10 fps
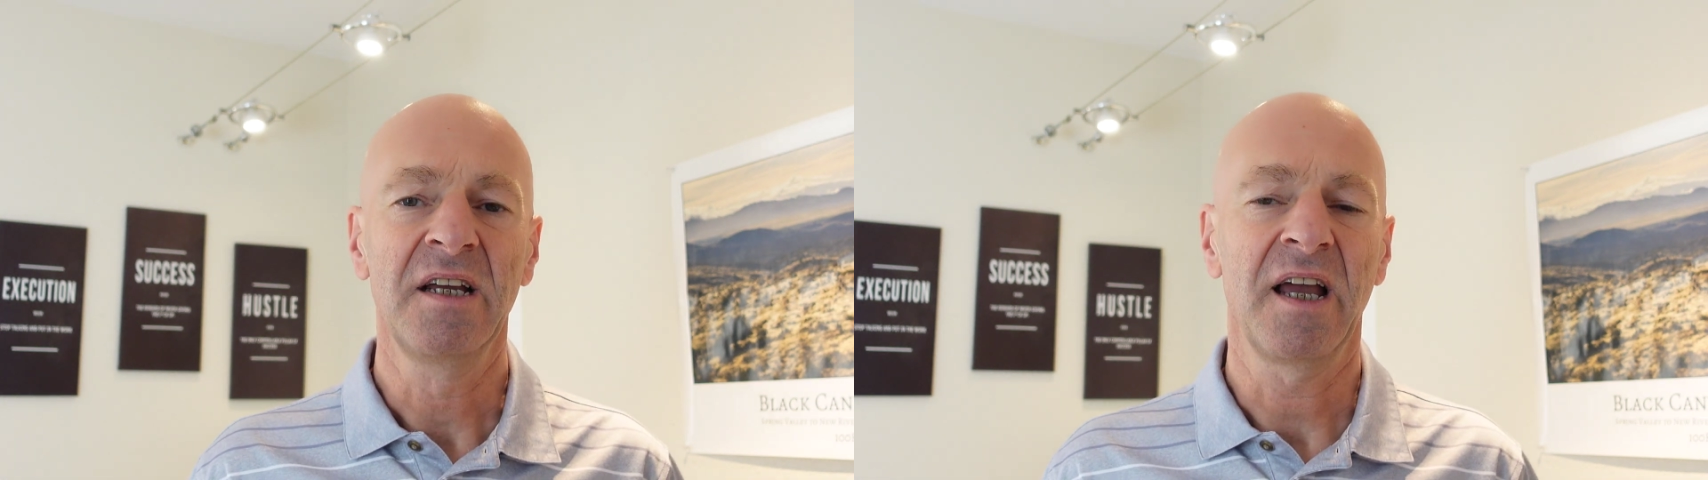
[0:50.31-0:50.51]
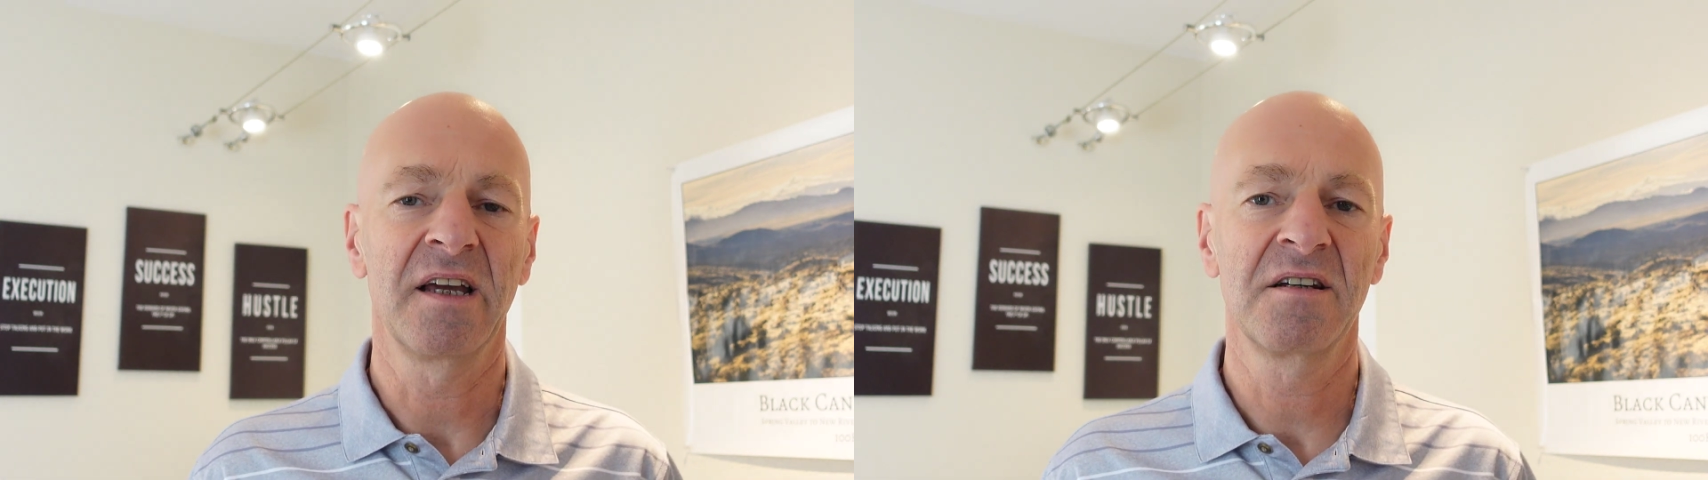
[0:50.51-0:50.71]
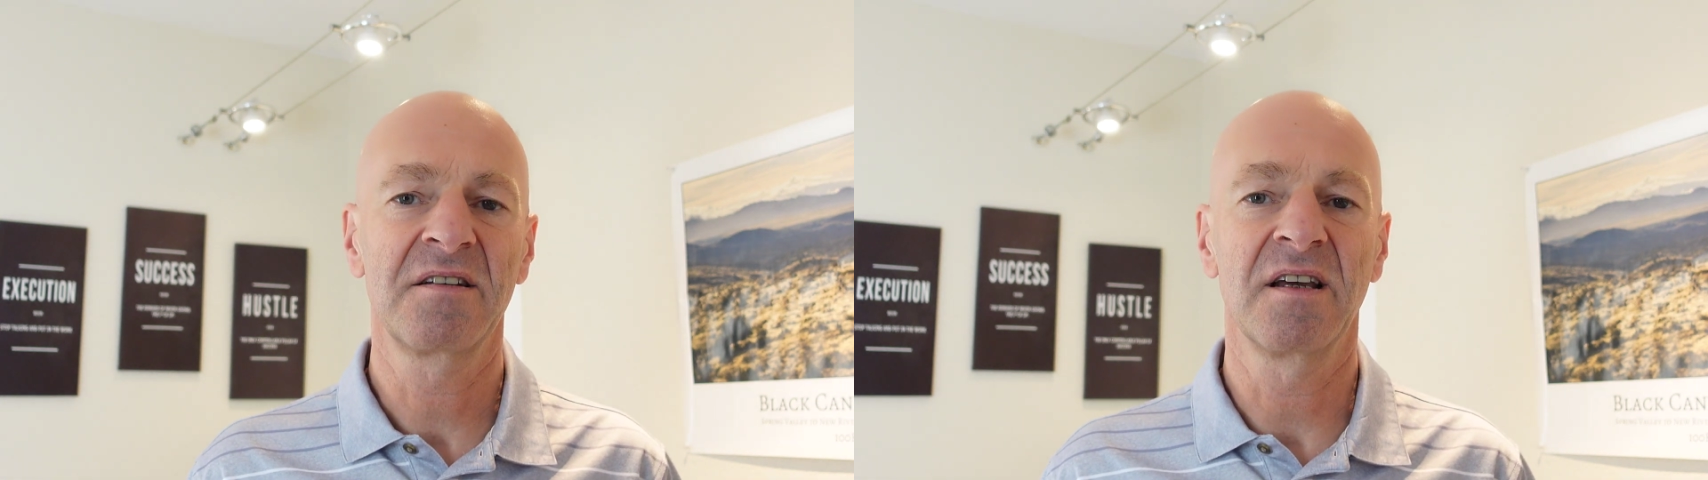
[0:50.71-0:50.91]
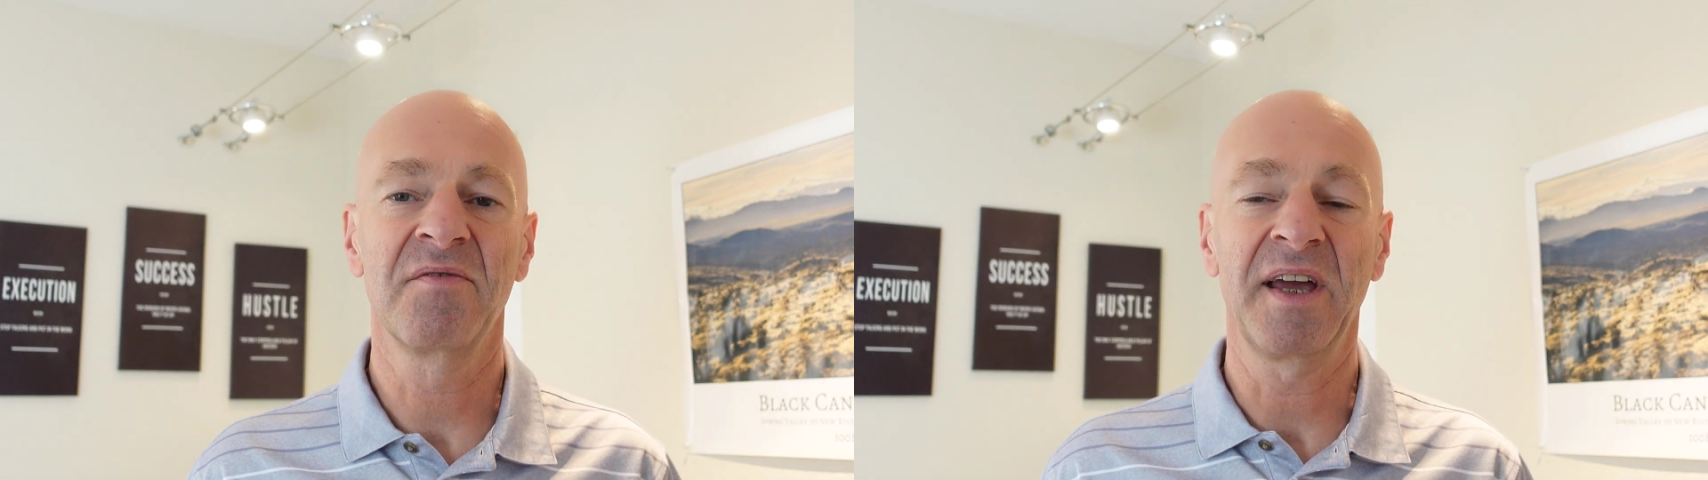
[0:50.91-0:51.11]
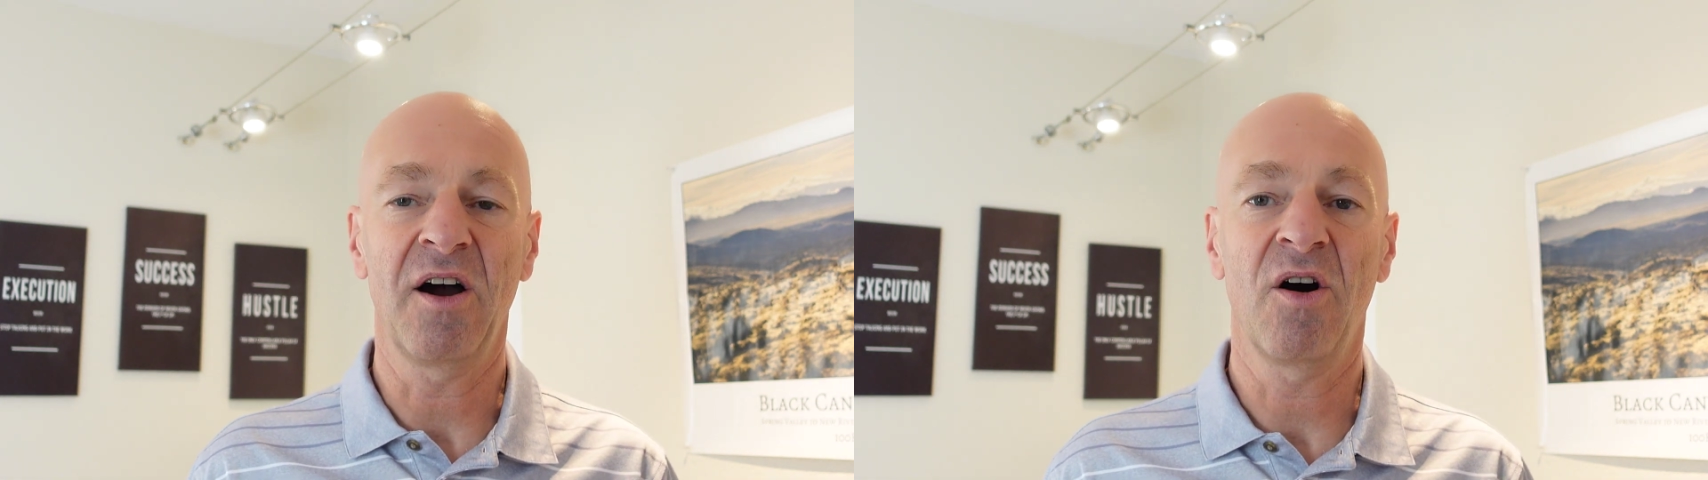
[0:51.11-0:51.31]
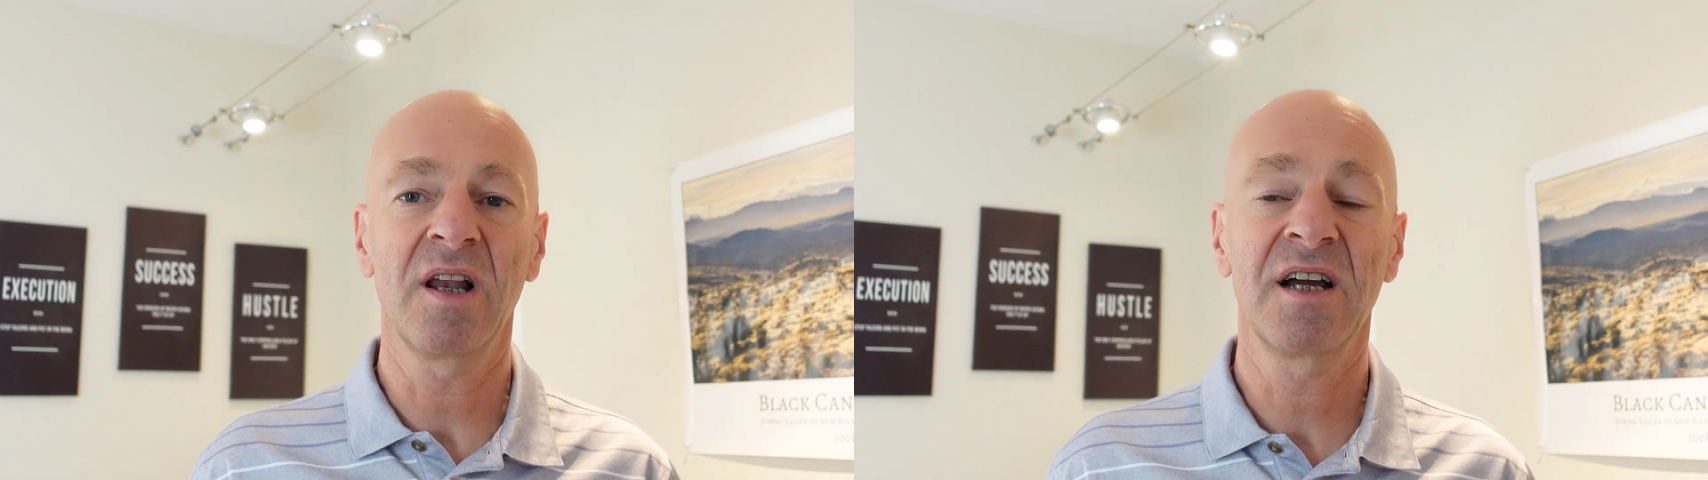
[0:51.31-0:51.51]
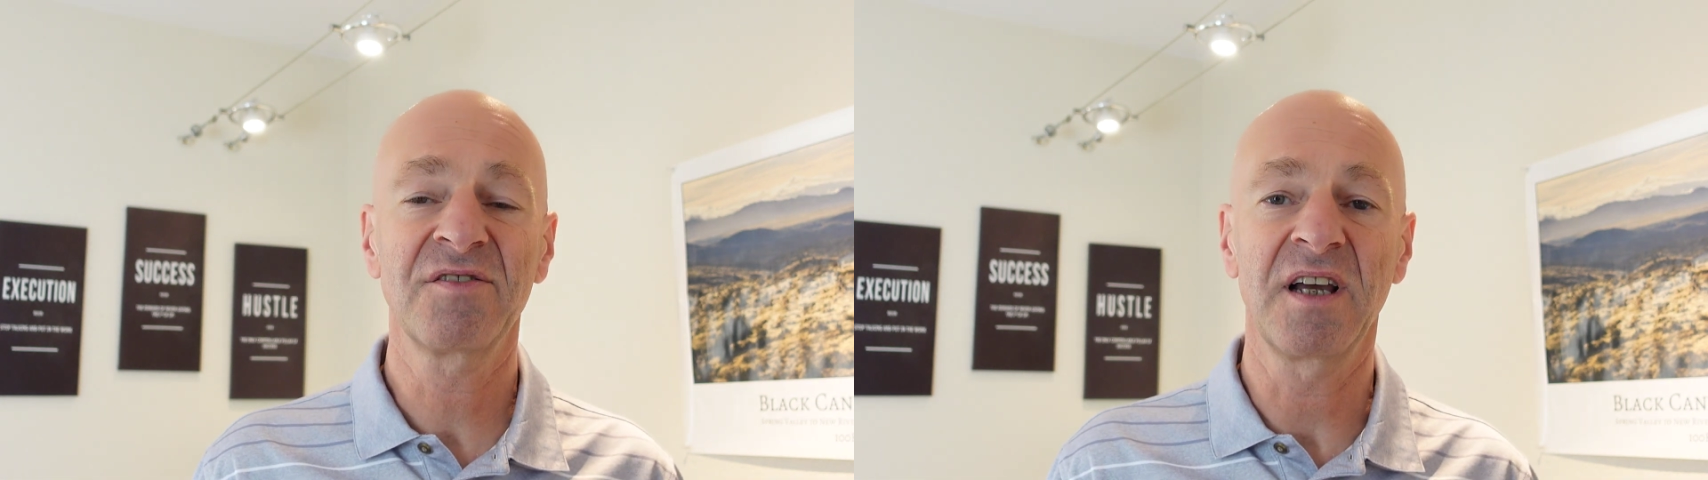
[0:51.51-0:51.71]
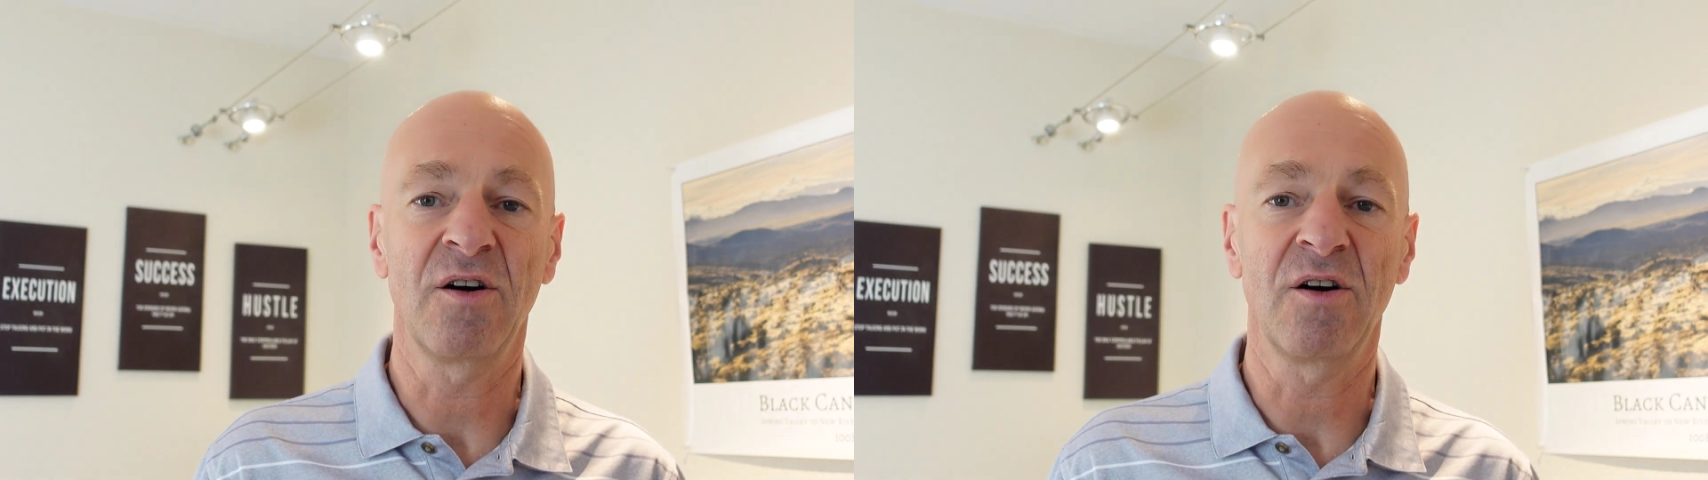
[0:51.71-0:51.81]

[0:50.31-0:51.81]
and um, they all have their